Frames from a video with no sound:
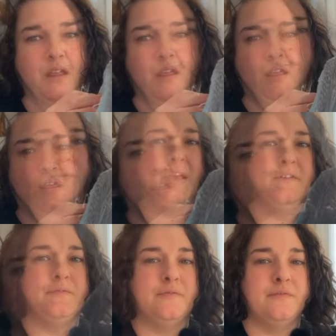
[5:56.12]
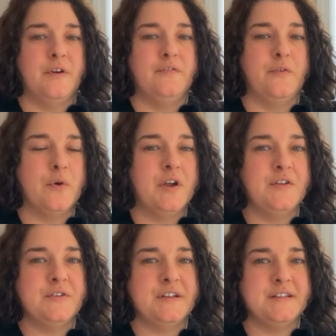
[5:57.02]
So we have
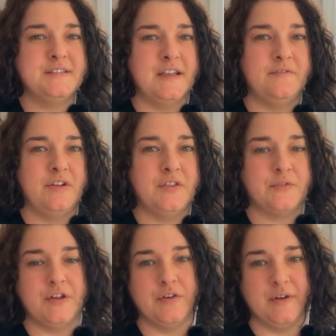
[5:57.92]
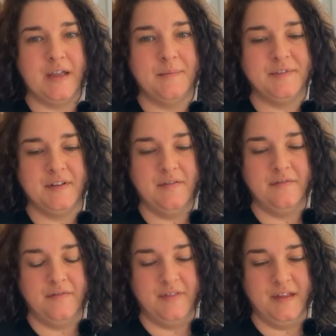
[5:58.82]
473 grams
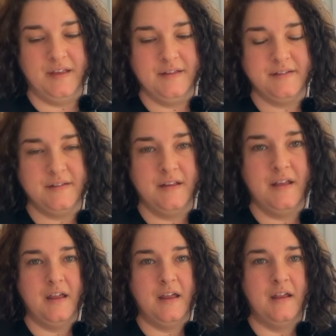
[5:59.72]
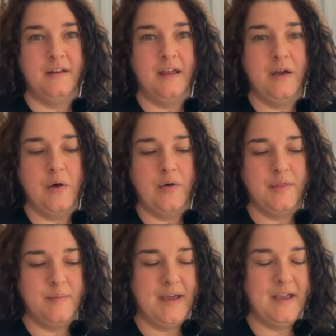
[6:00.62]
of this. Now
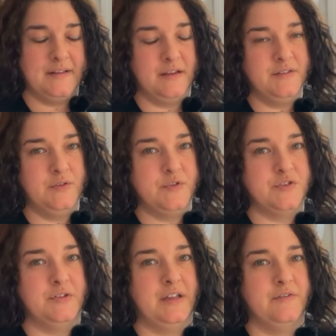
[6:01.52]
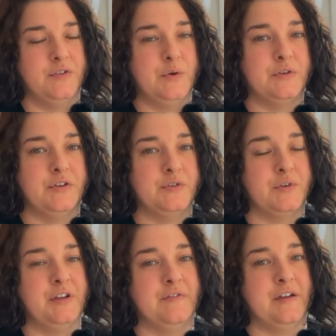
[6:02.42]
the bag tells us we should only have
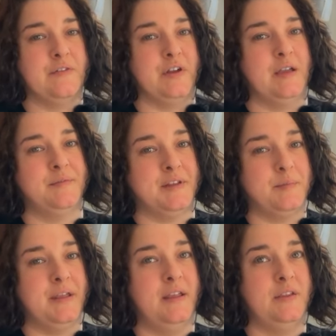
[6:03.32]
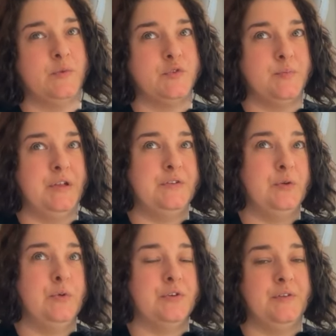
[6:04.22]
225 grams a piece, which would be
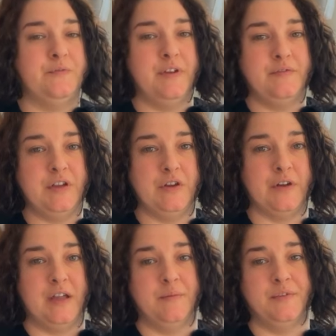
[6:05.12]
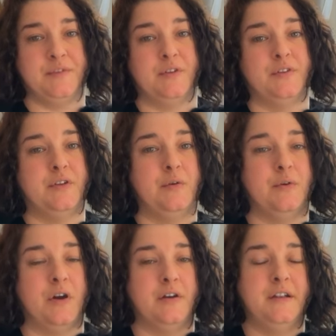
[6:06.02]
250 grams. So
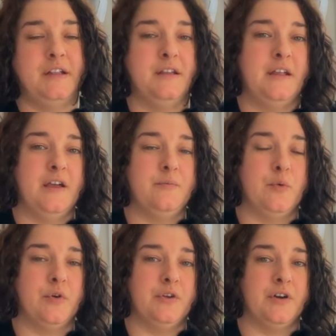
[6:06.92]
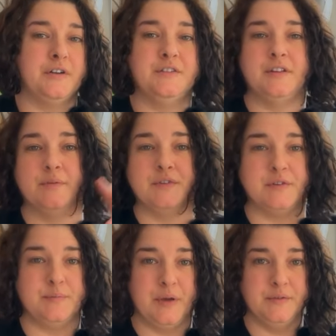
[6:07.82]
we're already gonna have more yardage than we're
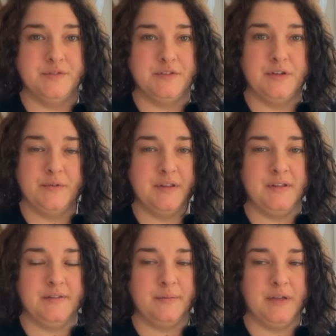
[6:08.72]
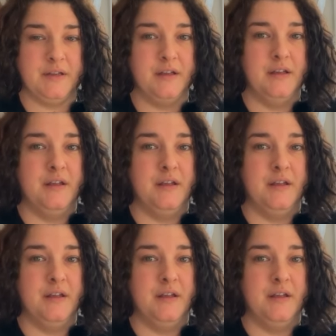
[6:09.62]
supposed to on this one.